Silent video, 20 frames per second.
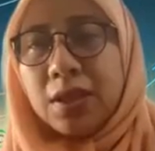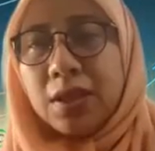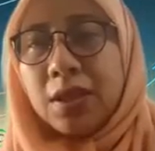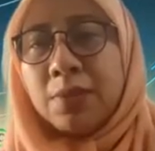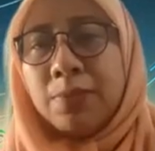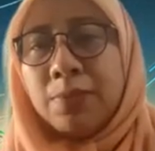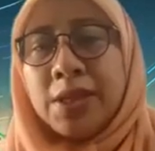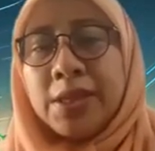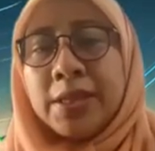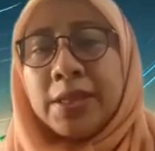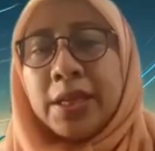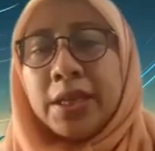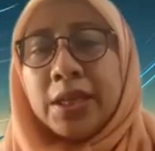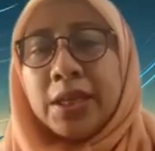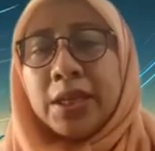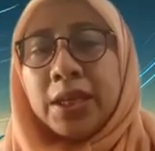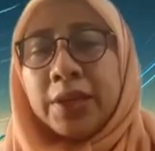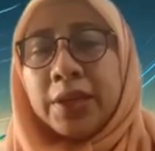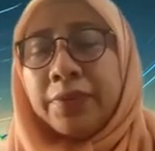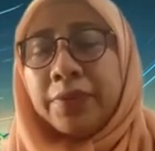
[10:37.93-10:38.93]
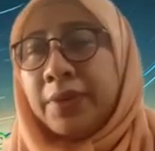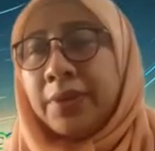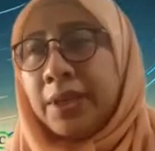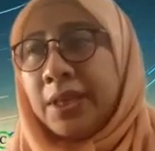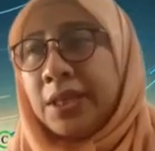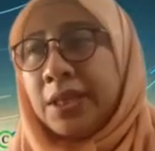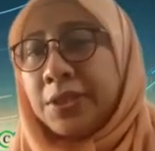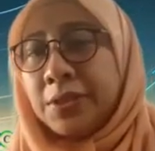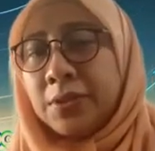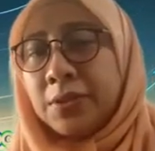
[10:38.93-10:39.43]
means that if
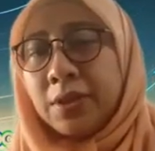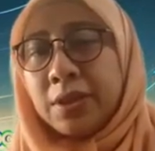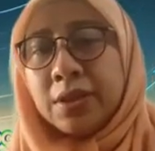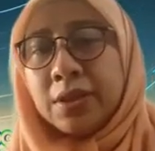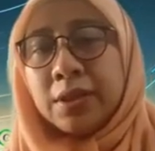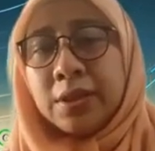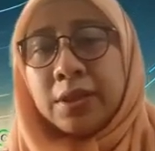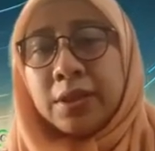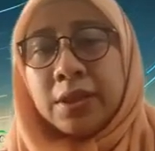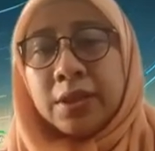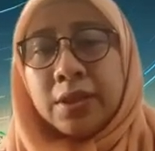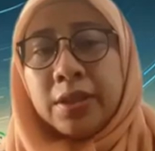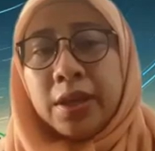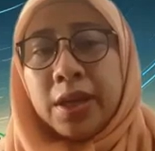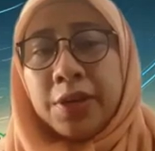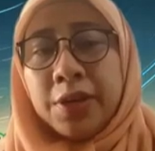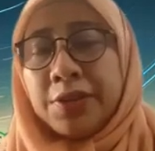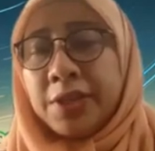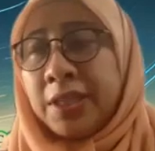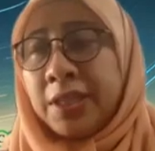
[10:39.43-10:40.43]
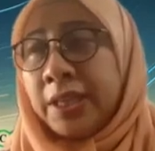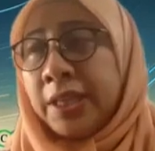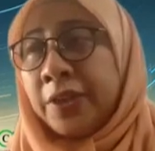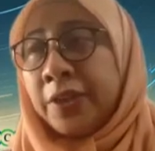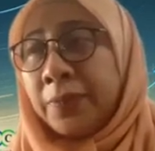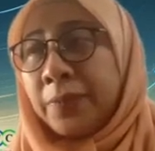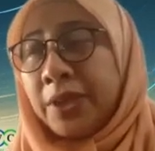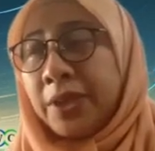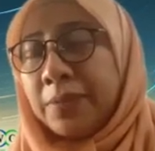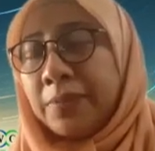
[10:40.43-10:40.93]
it is not hydrostatic
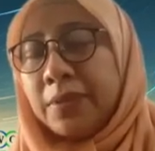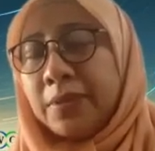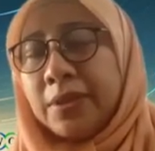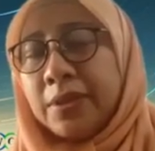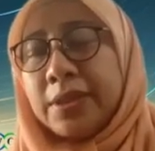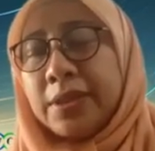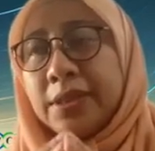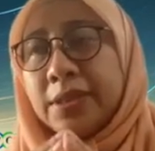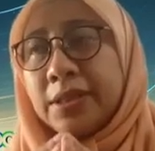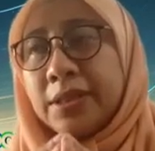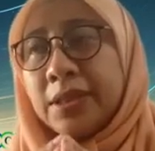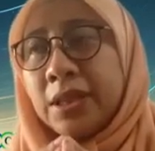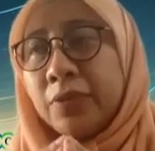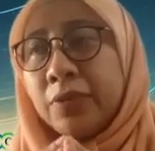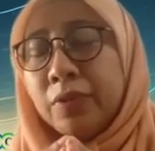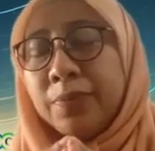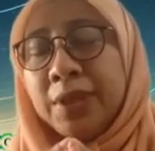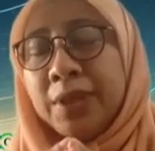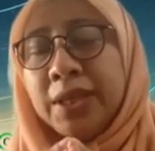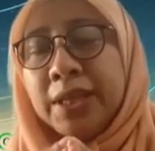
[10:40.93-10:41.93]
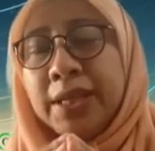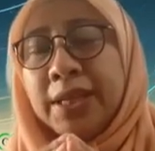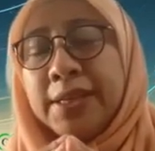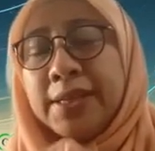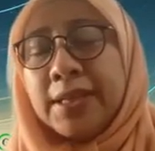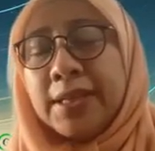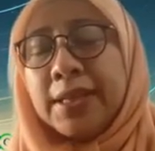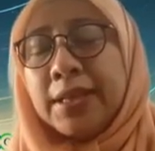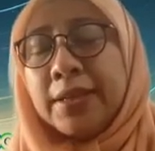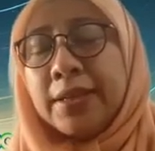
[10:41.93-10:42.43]
equilibrium, the star will be
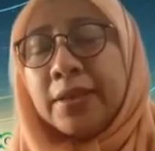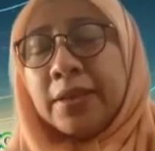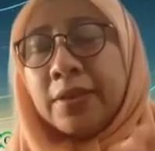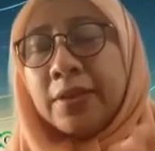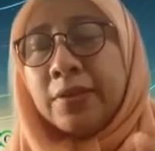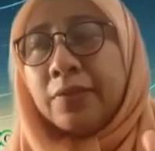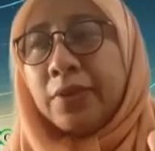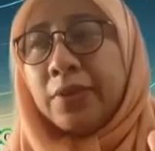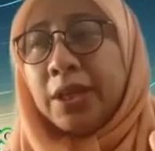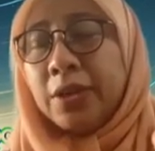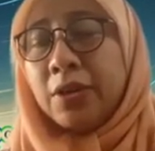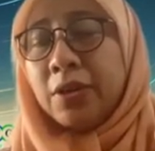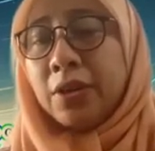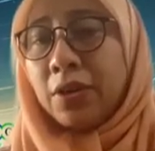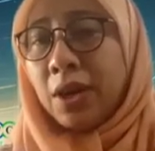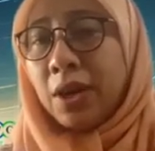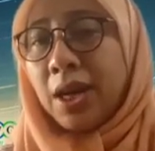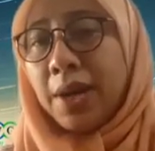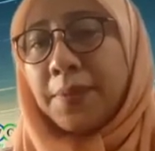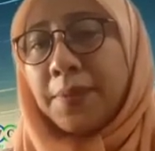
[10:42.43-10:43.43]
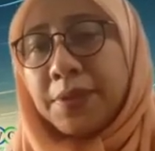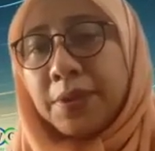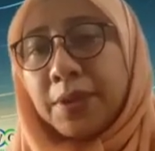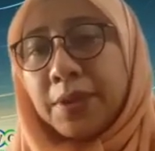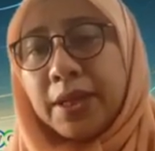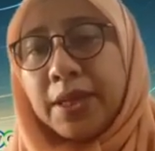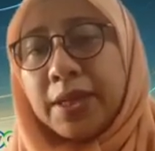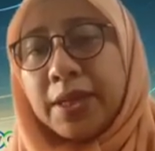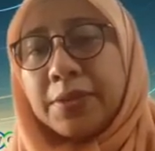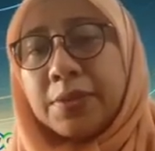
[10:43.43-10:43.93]
easily what they call collapse.
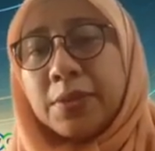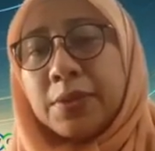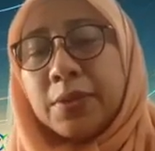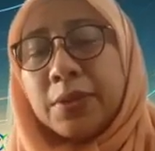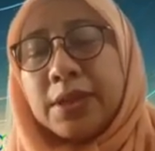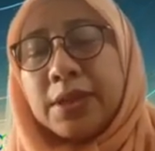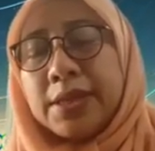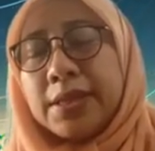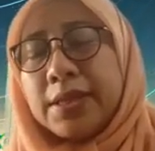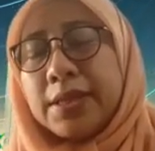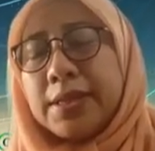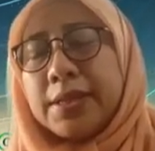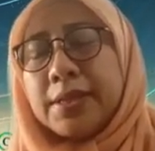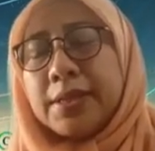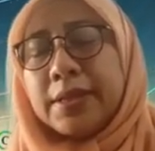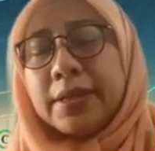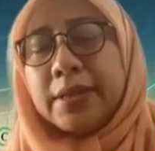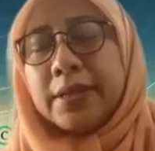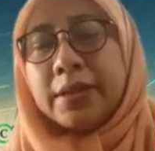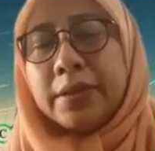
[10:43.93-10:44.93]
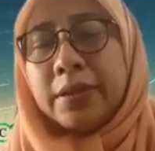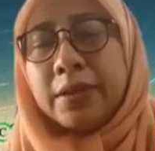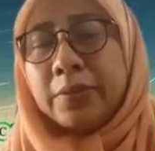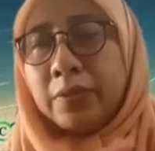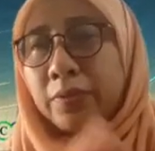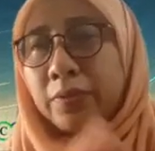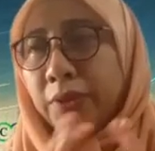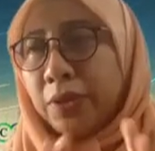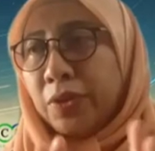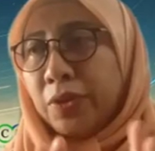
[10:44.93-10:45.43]
Okay, so this is
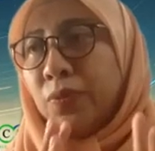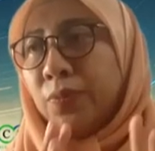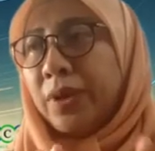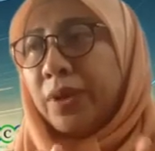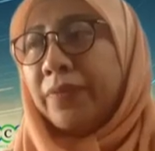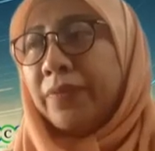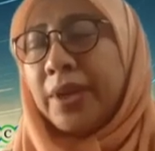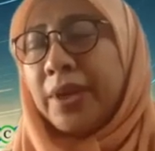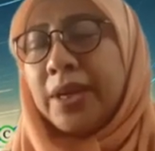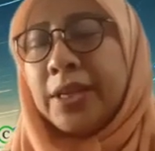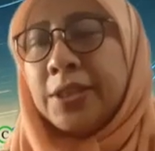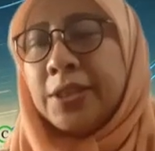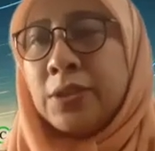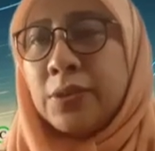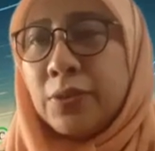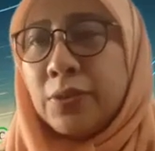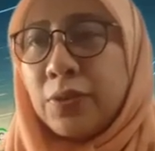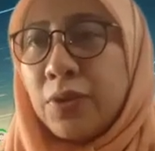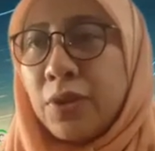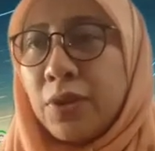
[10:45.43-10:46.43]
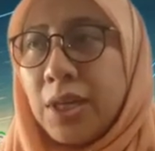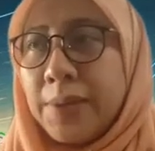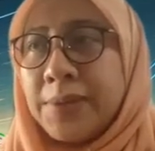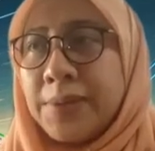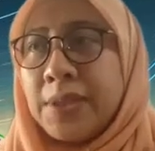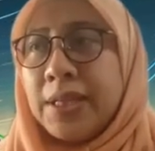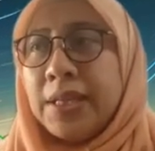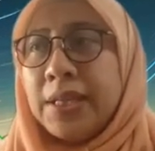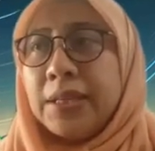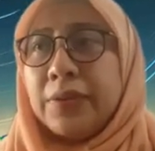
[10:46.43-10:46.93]
we want to prevent it to
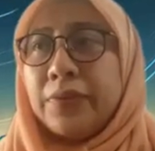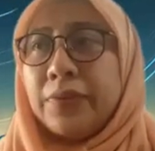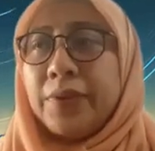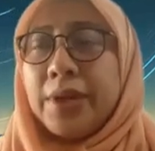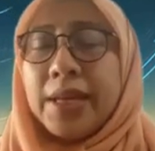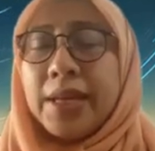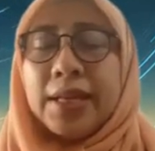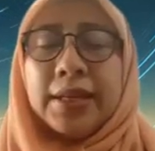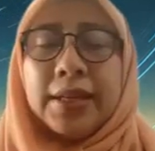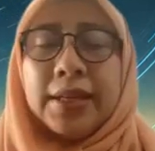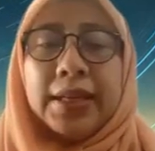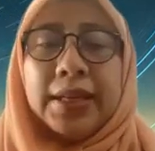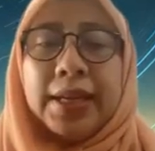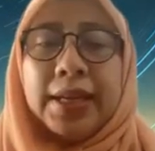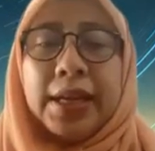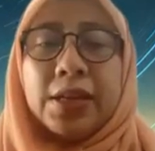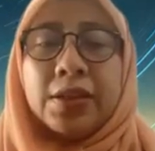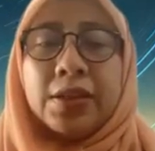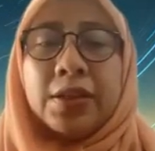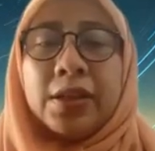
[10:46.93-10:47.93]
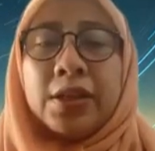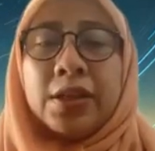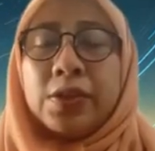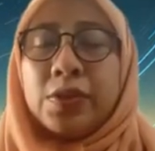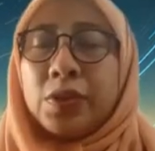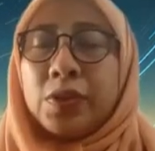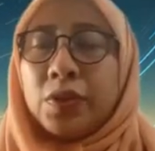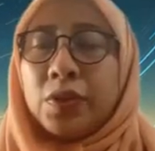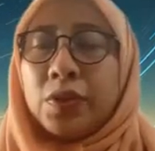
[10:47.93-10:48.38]
collapse in a very early age. So